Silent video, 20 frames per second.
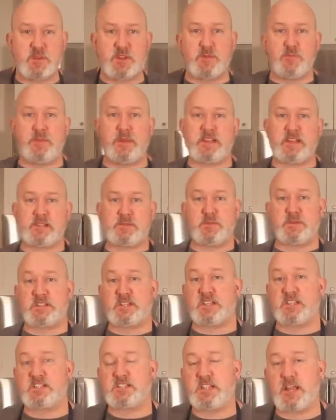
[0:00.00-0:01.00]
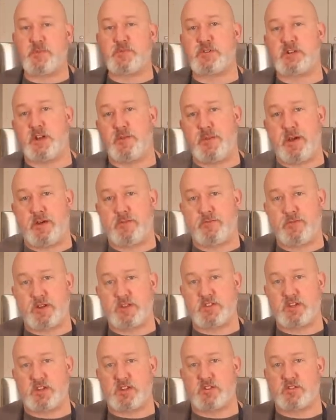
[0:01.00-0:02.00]
where the biggest misconception about
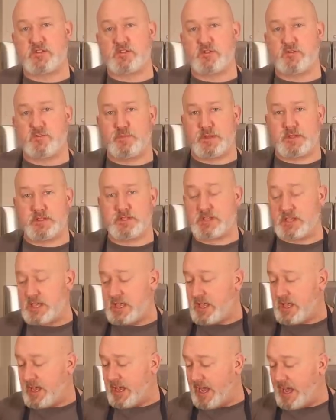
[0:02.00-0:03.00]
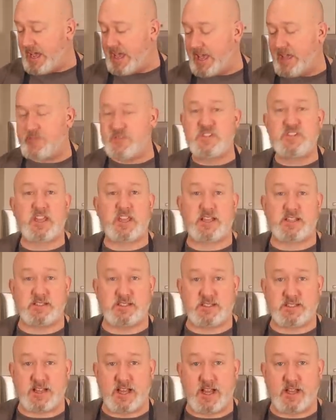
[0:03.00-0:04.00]
French onion soup is. I have chicken
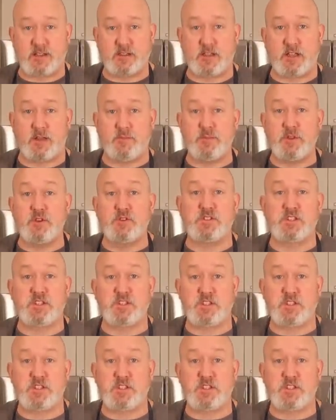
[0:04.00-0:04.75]
stock. I'm using